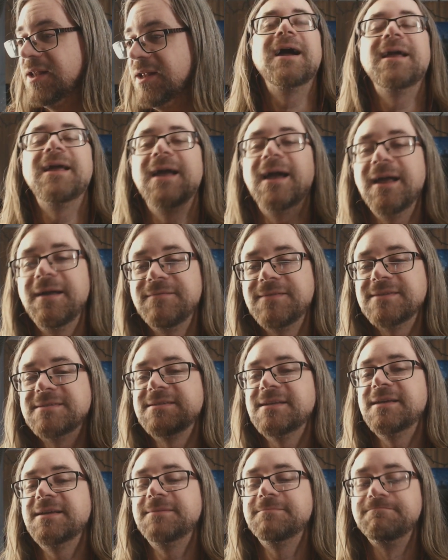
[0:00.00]
I have to
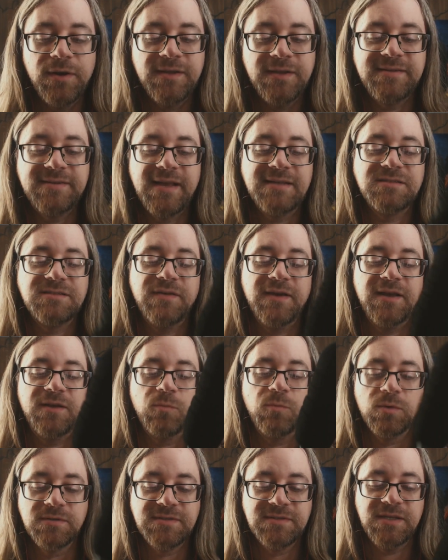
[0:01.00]
say, pretty satisfied.
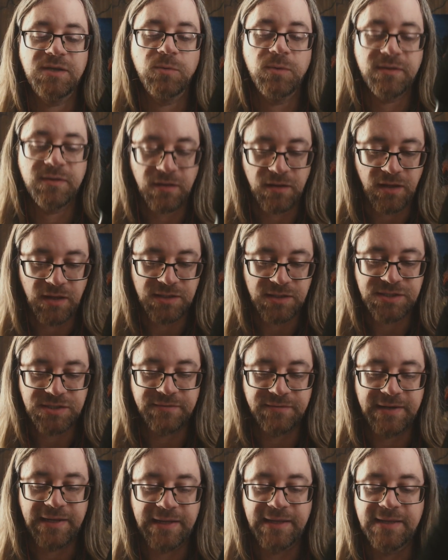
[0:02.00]
We'll see what the
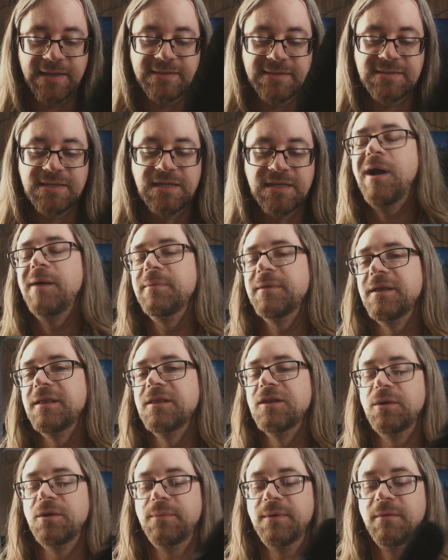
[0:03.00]
longevity is. Probably a
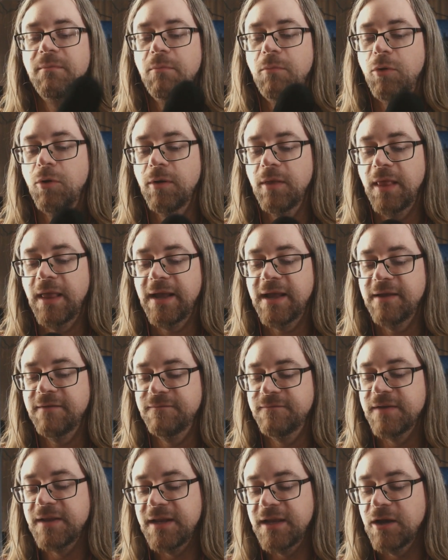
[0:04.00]
little bit more like a
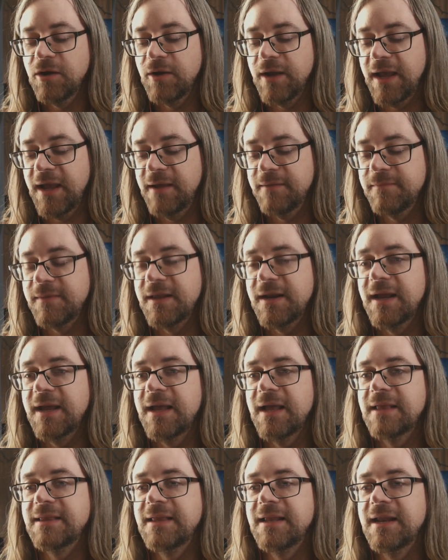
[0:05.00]
video game than
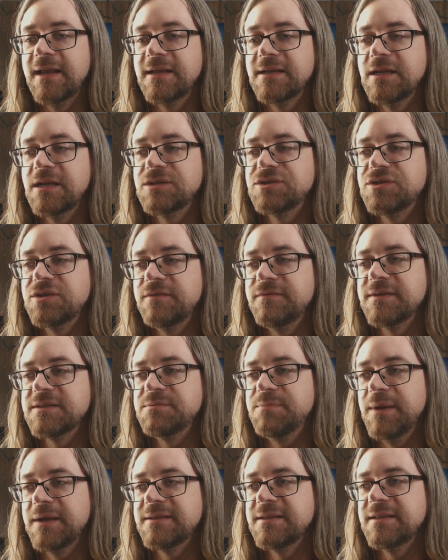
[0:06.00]
I should have
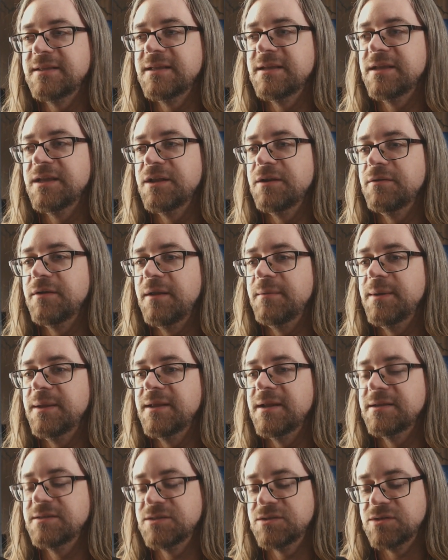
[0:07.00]
expected it. You know what I mean?
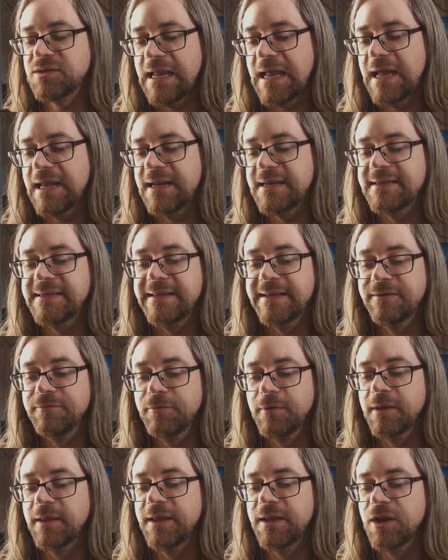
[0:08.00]
I kind of didn't
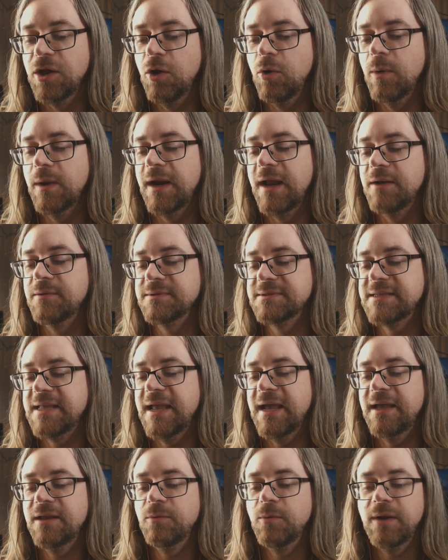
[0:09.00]
really know what I was
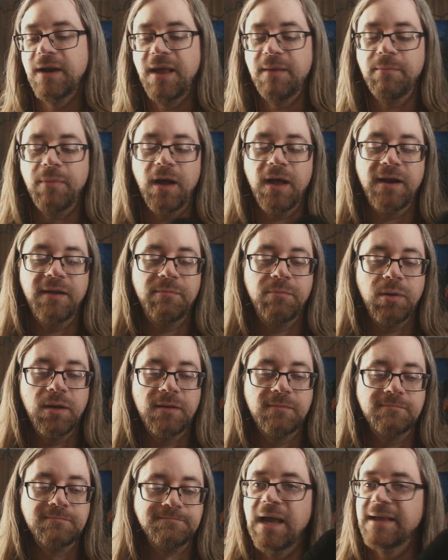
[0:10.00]
getting when I bought it,
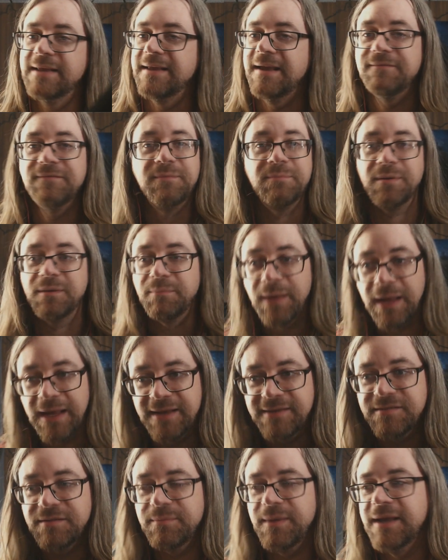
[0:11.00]
but I haven't been
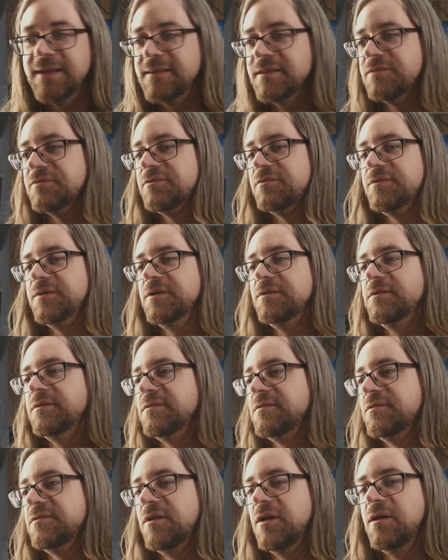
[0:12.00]
paid to make this review. This
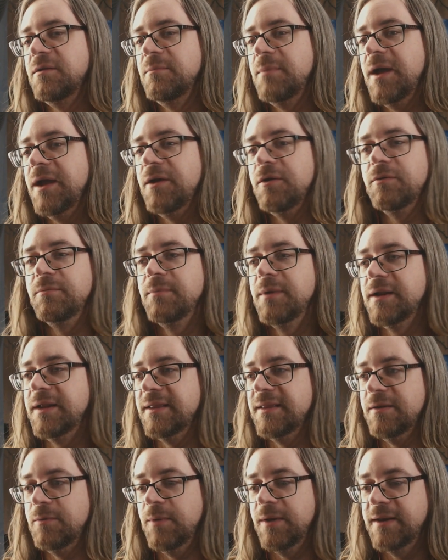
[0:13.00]
is all my own money
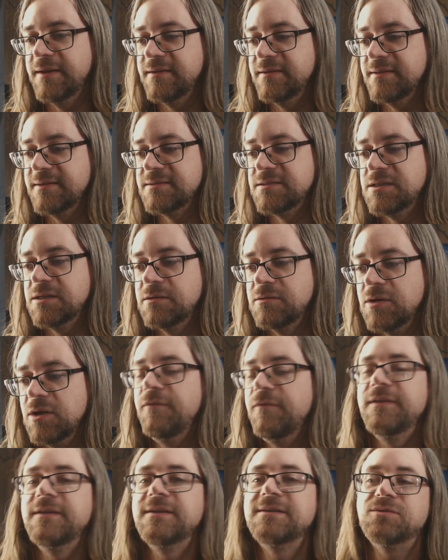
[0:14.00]
that went into this. So
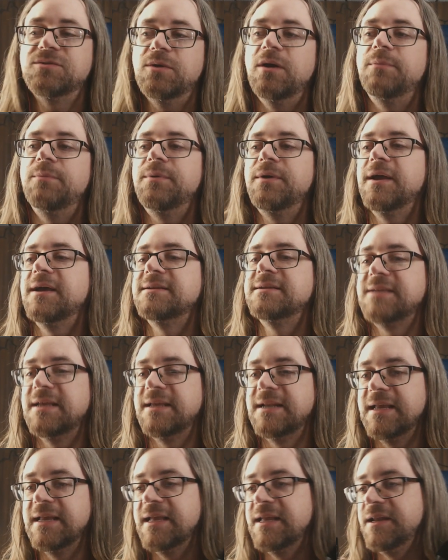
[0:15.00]
hopefully this will help you guys.
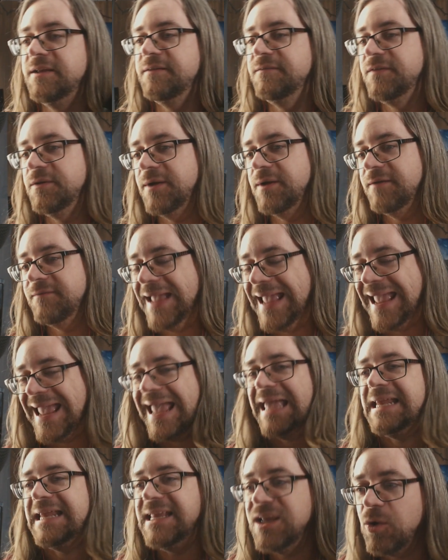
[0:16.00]
And again, if you have
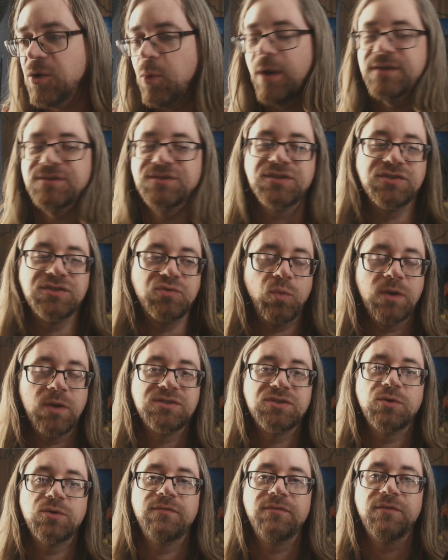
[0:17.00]
any questions
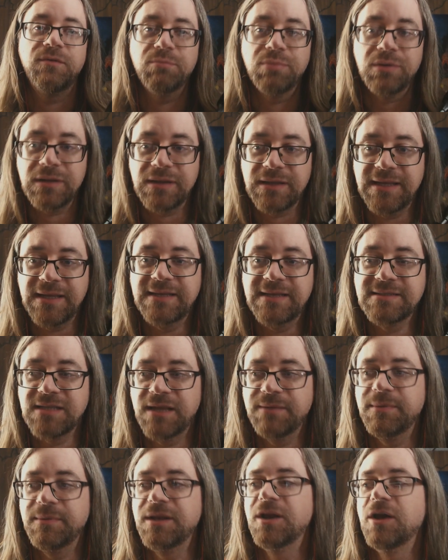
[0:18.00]
whatsoever, please
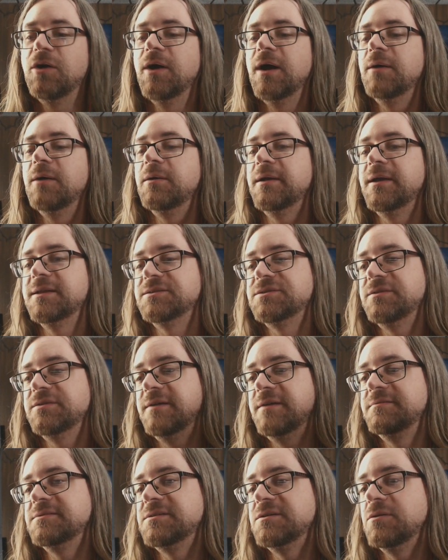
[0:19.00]
let me know. I will answer
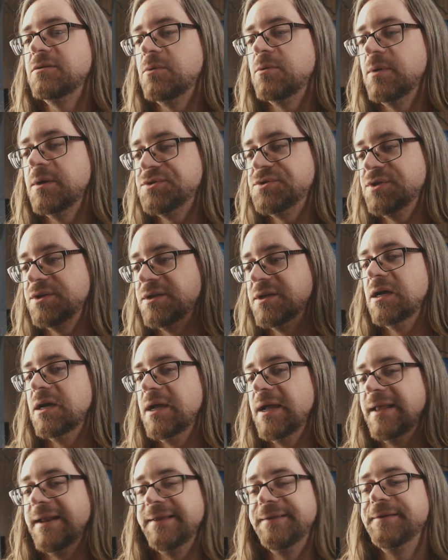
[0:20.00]
every single question.
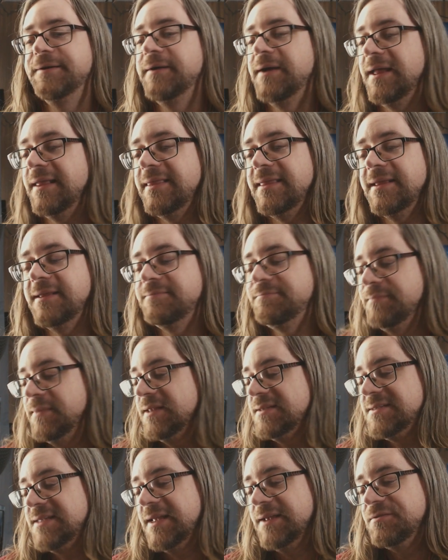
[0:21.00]
And you know, I think
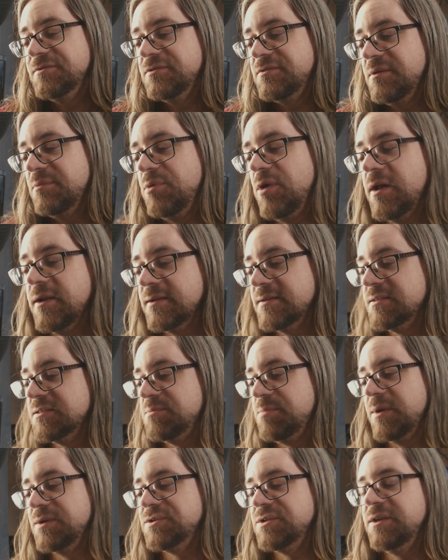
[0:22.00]
it's an interesting product,
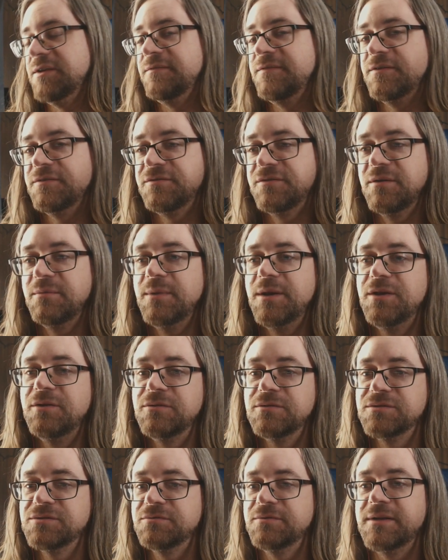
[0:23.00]
especially if you're somebody who
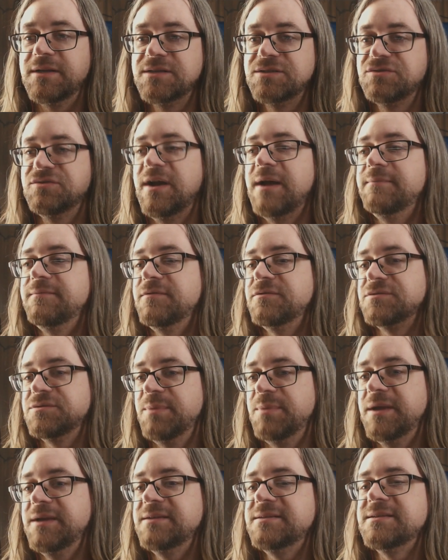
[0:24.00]
is already strapped for
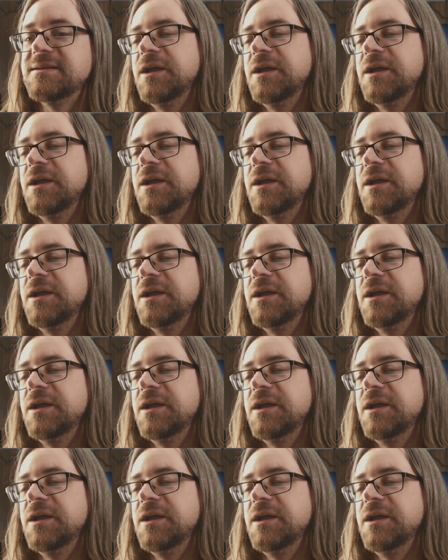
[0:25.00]
space.